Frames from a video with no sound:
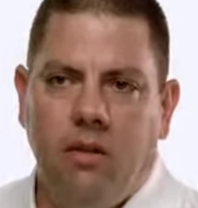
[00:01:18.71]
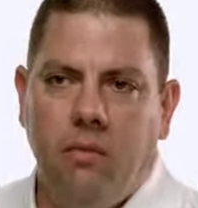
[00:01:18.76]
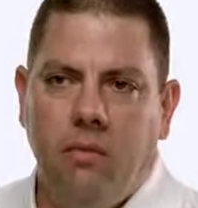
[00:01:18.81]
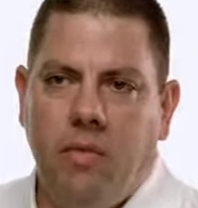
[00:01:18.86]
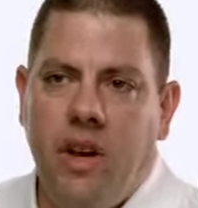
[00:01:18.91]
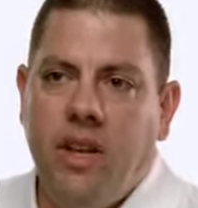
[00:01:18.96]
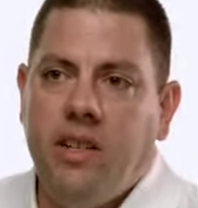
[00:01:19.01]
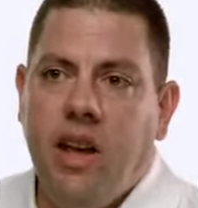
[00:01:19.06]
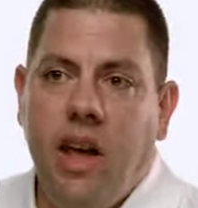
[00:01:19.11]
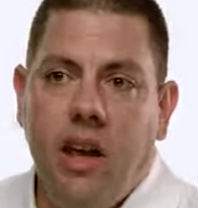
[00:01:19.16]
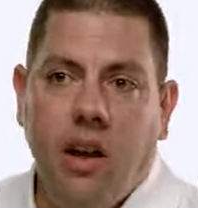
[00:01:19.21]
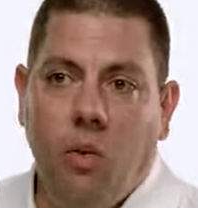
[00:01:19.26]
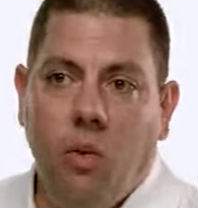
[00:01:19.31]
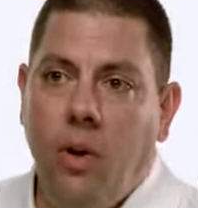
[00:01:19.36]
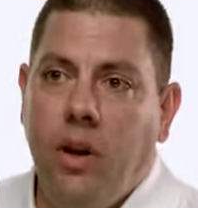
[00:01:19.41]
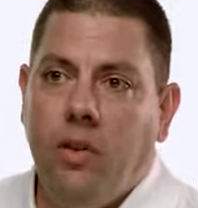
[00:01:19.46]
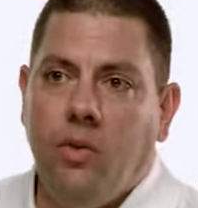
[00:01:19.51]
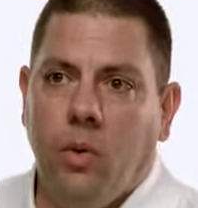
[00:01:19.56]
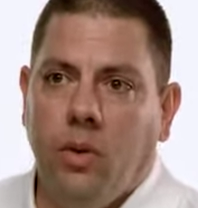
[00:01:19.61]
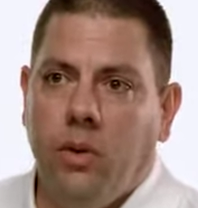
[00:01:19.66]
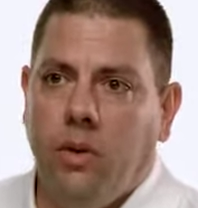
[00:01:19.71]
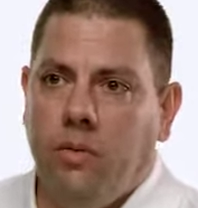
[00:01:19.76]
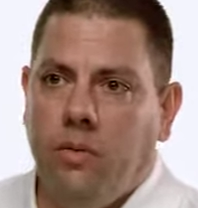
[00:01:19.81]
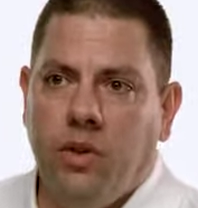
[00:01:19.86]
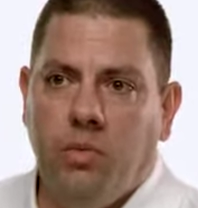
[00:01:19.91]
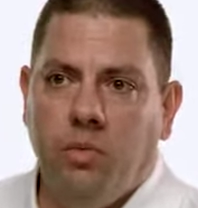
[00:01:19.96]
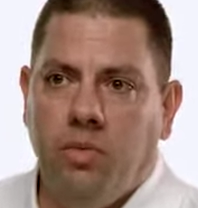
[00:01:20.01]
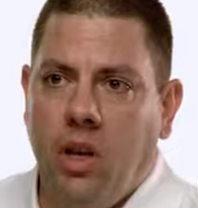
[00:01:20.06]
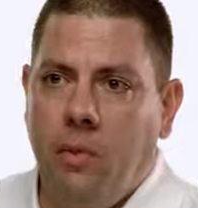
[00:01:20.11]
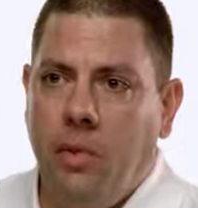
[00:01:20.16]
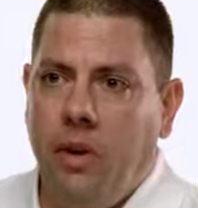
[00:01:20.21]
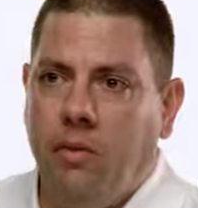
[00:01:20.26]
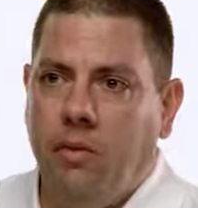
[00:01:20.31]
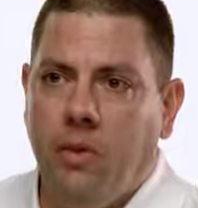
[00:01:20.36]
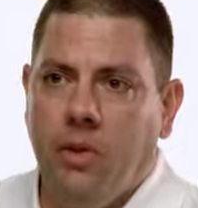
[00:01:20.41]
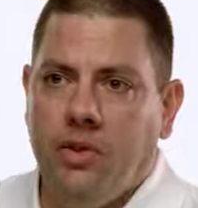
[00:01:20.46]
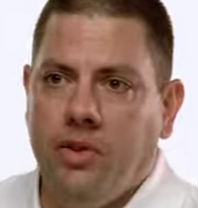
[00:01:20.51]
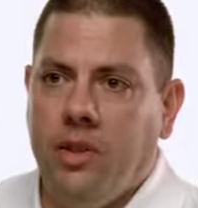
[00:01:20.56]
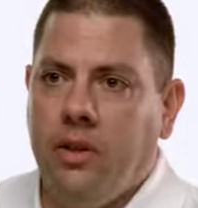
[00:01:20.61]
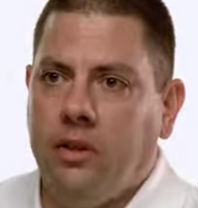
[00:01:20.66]
may take a week's worth of just plumbing
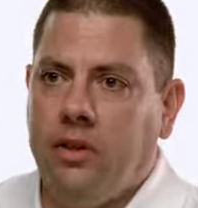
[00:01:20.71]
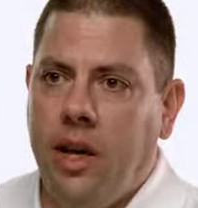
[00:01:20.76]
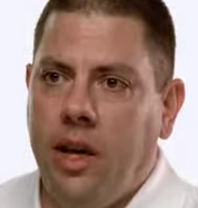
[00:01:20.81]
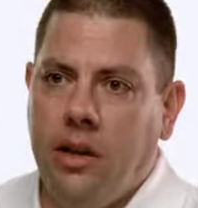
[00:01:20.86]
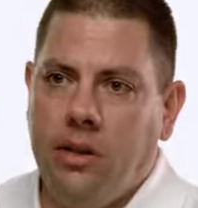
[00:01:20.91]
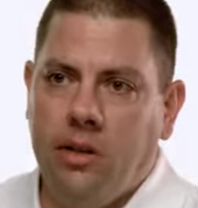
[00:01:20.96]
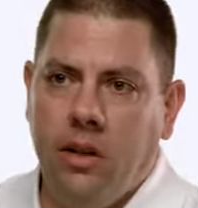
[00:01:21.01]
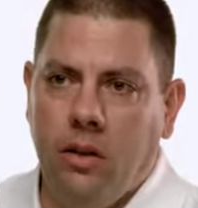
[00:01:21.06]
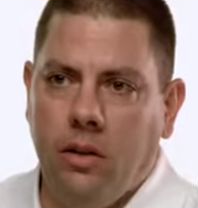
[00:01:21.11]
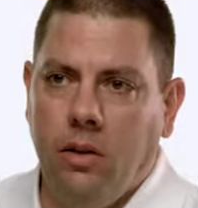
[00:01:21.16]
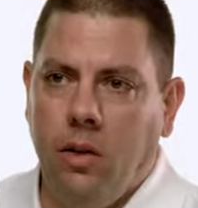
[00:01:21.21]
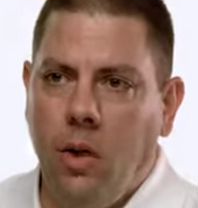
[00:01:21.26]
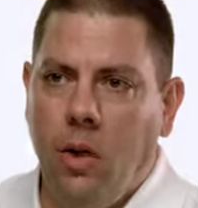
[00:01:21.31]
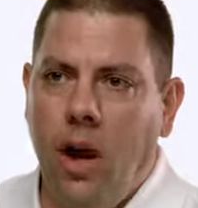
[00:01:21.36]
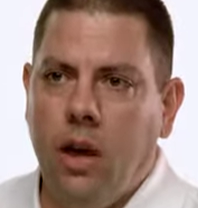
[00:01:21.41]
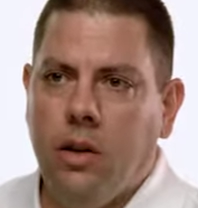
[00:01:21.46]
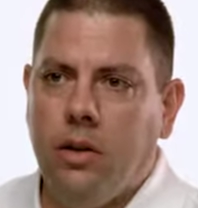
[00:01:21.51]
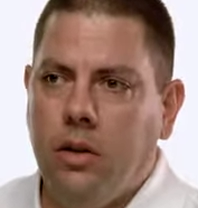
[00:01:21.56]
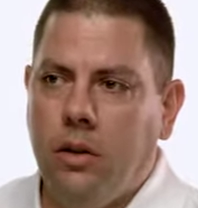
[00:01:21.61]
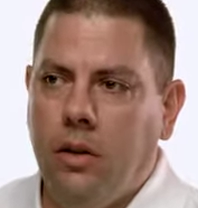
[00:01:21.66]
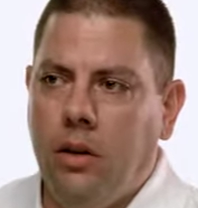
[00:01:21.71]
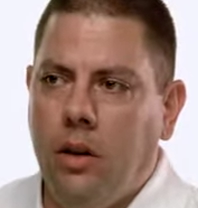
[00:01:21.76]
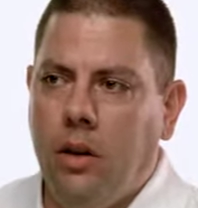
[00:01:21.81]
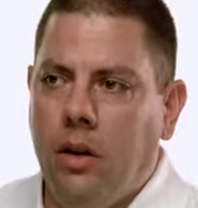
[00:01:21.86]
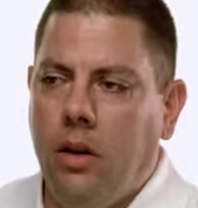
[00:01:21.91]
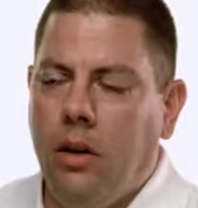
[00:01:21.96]
for a single data center location.